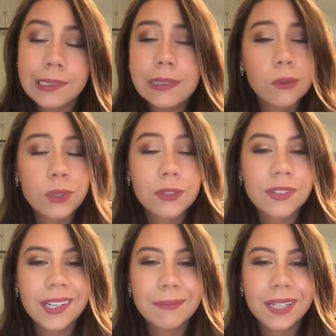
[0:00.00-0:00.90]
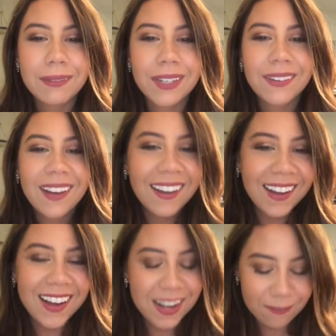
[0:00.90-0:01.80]
don't know if I can blame you.
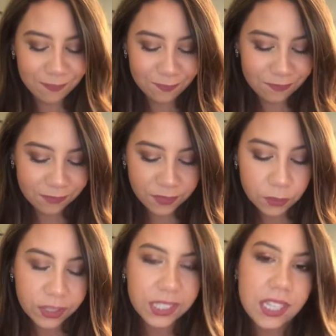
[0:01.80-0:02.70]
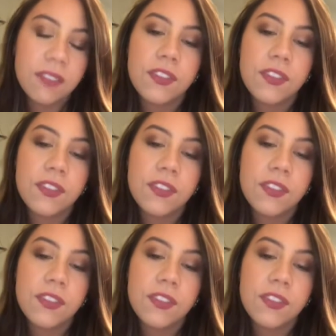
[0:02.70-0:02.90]
But really,